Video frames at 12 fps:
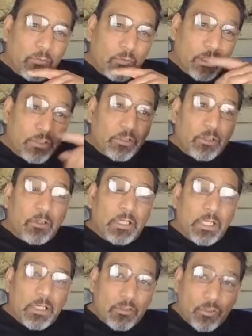Was
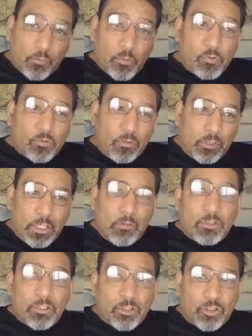there supposedly there
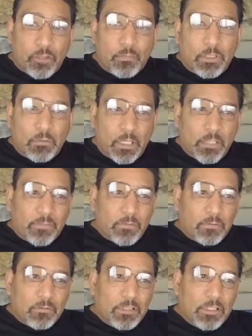was a German
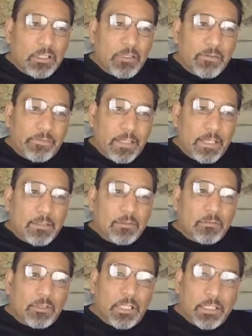rifle
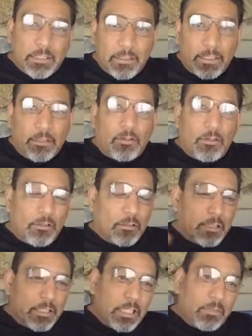found, and then later
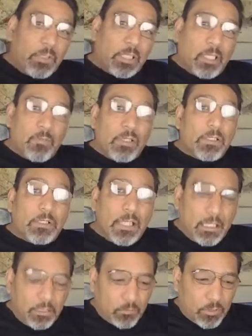on it became an
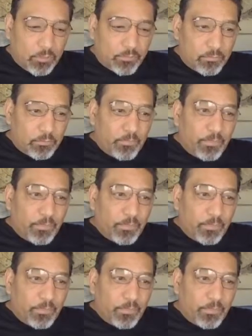Italian rifle?